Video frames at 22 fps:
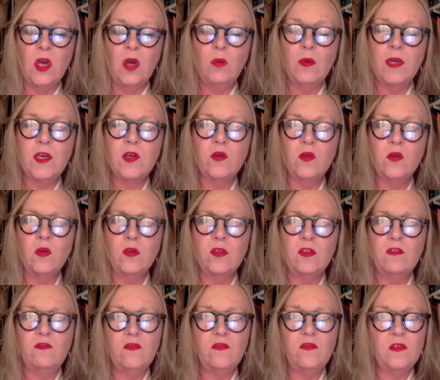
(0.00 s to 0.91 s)
we caught
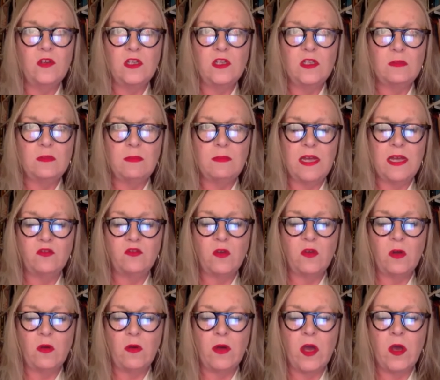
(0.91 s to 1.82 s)
the first
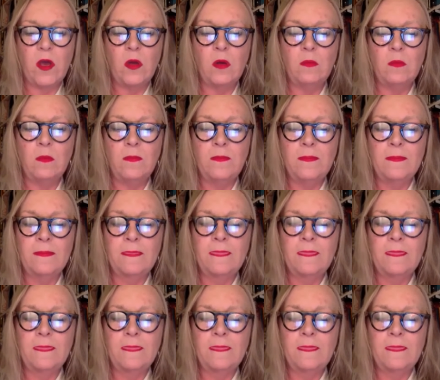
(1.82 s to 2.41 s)
metro home